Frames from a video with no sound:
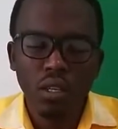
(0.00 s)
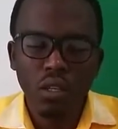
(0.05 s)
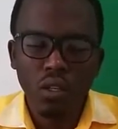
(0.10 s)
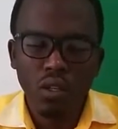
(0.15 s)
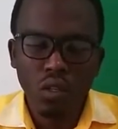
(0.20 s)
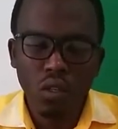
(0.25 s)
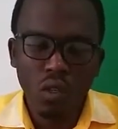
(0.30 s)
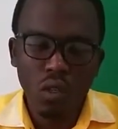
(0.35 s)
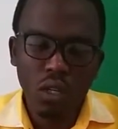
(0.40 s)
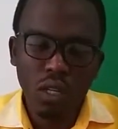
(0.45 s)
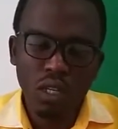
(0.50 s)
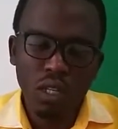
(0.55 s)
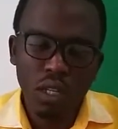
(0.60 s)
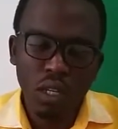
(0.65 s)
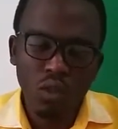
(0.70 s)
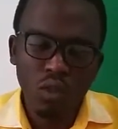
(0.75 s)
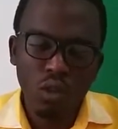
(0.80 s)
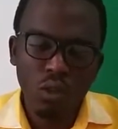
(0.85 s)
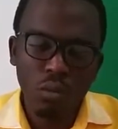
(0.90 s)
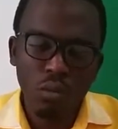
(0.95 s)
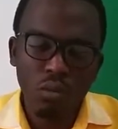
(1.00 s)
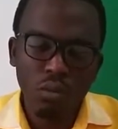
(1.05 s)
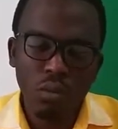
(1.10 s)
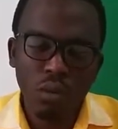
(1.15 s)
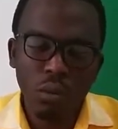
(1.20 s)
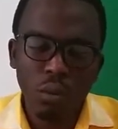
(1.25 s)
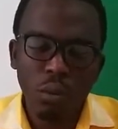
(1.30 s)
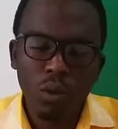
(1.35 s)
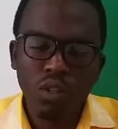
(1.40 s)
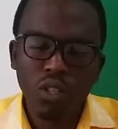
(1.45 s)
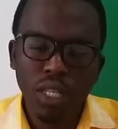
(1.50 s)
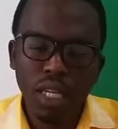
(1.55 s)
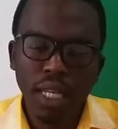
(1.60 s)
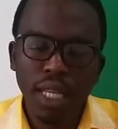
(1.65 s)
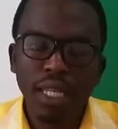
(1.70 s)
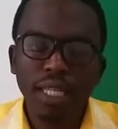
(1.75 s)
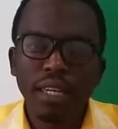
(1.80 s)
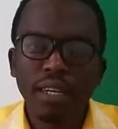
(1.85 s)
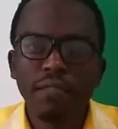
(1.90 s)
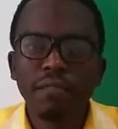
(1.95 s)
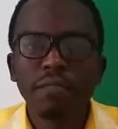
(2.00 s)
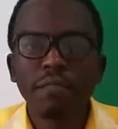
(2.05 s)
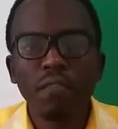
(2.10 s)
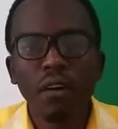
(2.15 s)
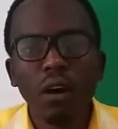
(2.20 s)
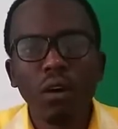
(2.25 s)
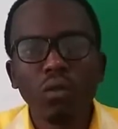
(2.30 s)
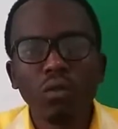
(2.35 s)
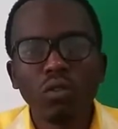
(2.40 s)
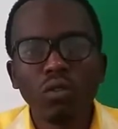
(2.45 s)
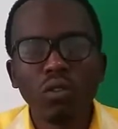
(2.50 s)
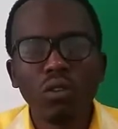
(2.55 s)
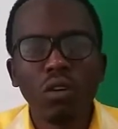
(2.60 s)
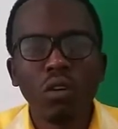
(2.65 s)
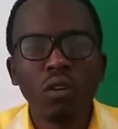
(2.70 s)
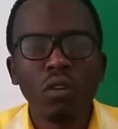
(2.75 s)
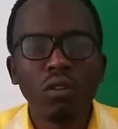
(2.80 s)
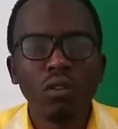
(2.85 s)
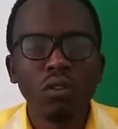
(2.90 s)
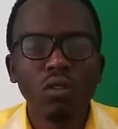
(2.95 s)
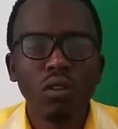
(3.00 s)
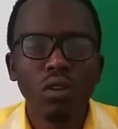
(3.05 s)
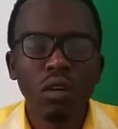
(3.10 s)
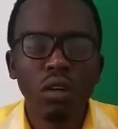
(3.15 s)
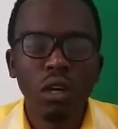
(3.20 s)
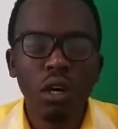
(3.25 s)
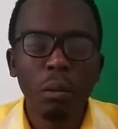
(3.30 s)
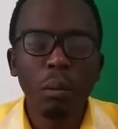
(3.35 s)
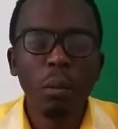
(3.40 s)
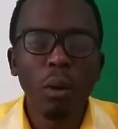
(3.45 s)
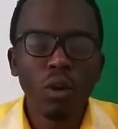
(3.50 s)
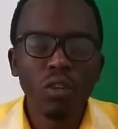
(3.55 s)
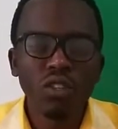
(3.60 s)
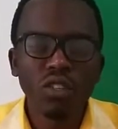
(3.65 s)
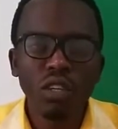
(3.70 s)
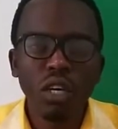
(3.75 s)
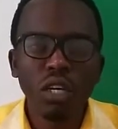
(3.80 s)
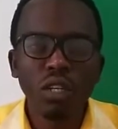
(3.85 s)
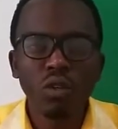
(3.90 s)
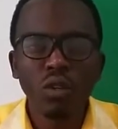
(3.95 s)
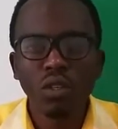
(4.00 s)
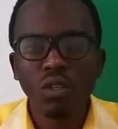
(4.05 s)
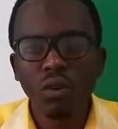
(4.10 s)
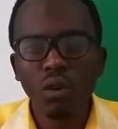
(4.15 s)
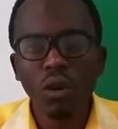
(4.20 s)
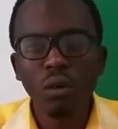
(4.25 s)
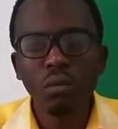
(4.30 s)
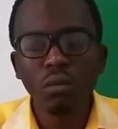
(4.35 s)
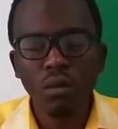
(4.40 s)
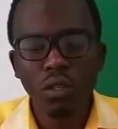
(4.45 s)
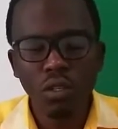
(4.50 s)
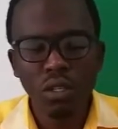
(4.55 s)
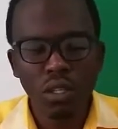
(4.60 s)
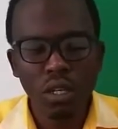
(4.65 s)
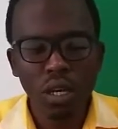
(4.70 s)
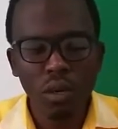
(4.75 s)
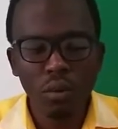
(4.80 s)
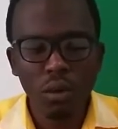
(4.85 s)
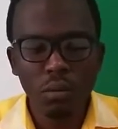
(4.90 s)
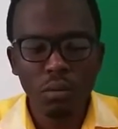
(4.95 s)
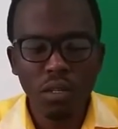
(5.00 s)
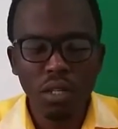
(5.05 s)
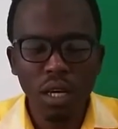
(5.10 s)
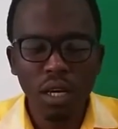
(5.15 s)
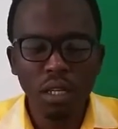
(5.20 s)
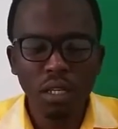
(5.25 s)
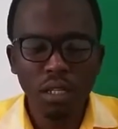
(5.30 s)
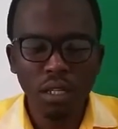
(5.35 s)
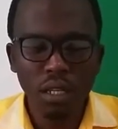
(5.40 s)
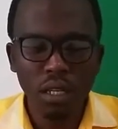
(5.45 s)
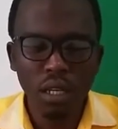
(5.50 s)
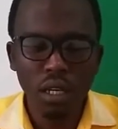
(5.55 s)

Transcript: So it's a job posting that I found on monster.com. It's a website.